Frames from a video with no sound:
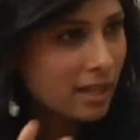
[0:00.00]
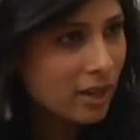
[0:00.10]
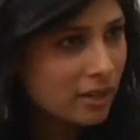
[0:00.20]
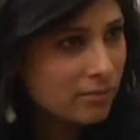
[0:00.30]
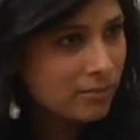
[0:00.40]
these
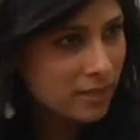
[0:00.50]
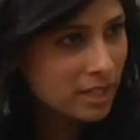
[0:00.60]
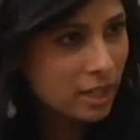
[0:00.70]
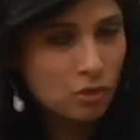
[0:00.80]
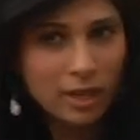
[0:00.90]
are
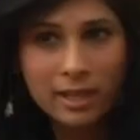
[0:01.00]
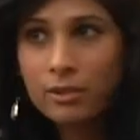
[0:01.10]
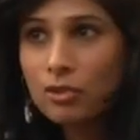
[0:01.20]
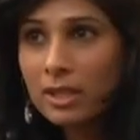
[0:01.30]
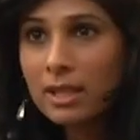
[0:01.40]

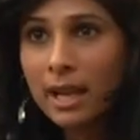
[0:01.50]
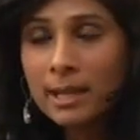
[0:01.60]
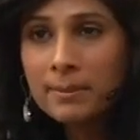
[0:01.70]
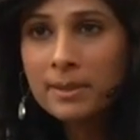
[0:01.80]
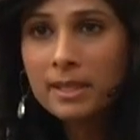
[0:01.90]
challenging
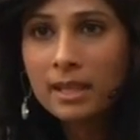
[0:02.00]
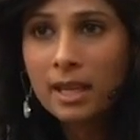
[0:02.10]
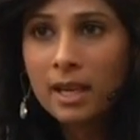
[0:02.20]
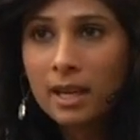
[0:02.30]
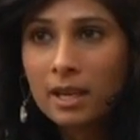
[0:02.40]
times.
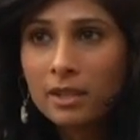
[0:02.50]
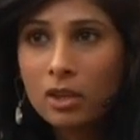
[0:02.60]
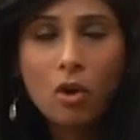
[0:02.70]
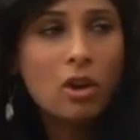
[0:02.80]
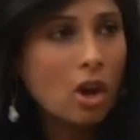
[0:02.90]

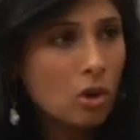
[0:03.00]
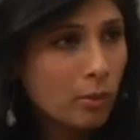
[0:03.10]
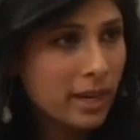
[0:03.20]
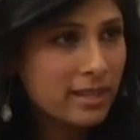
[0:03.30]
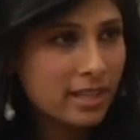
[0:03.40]
The goal
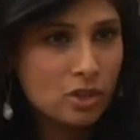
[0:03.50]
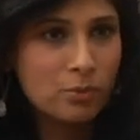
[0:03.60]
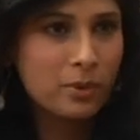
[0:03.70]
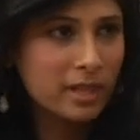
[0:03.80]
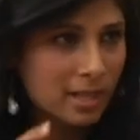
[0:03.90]
always is
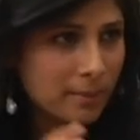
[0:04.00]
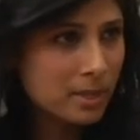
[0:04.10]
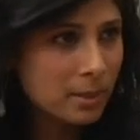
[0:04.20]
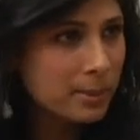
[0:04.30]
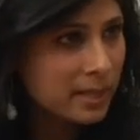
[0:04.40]
to bring
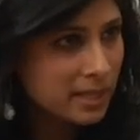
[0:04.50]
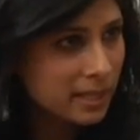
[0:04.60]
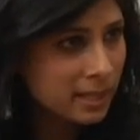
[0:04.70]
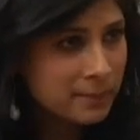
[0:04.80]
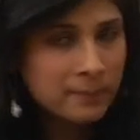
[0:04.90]
some
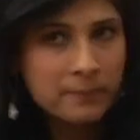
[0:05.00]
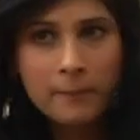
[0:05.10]
stability in.